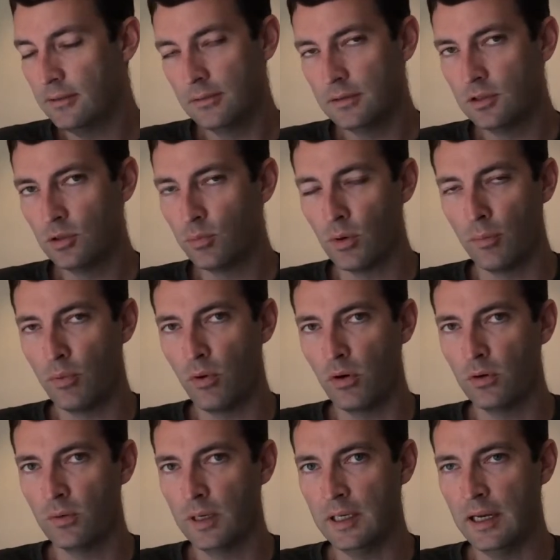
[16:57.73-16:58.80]
super
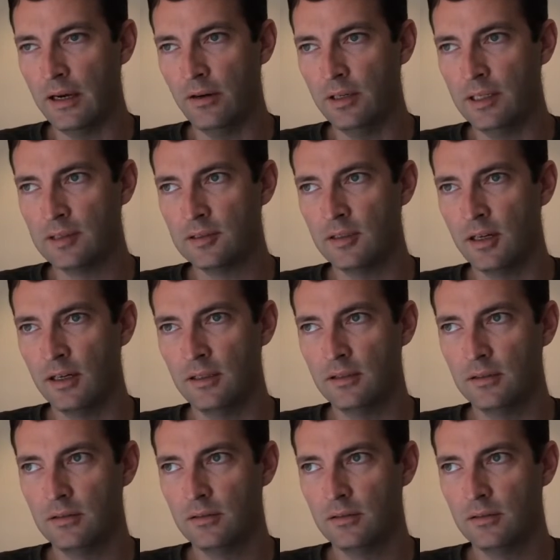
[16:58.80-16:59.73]
important right now, and it's not